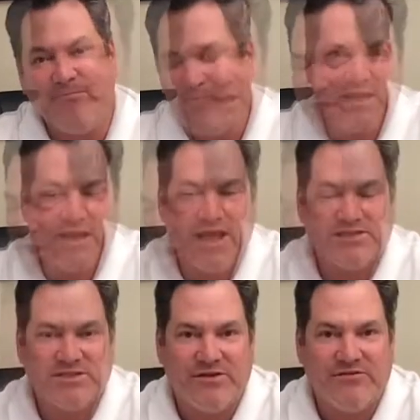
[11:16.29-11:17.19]
And
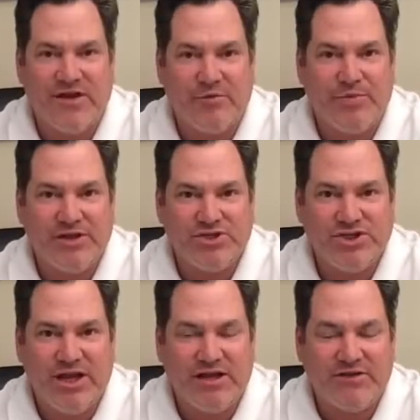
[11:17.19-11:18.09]
lots of
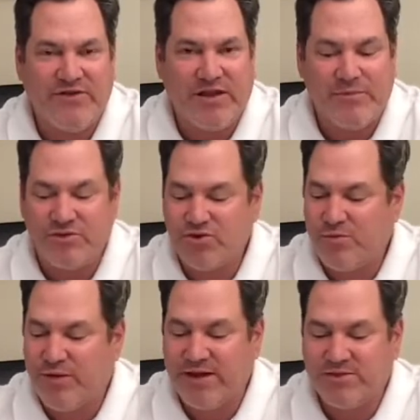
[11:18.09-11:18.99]
LPGA developmental tour
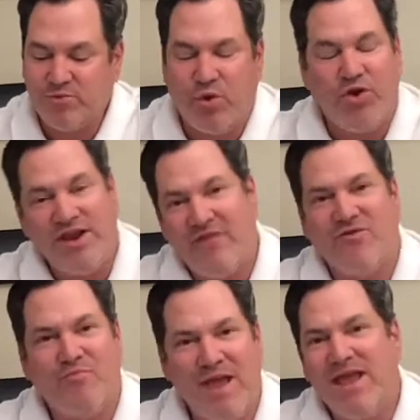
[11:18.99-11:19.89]
players will
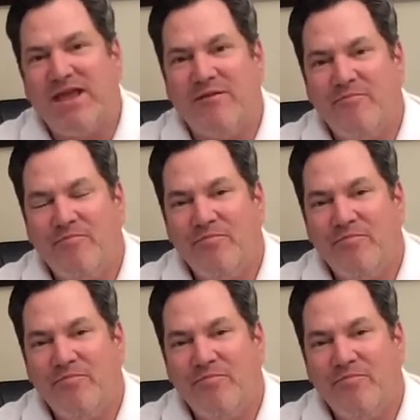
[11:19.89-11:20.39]
never make it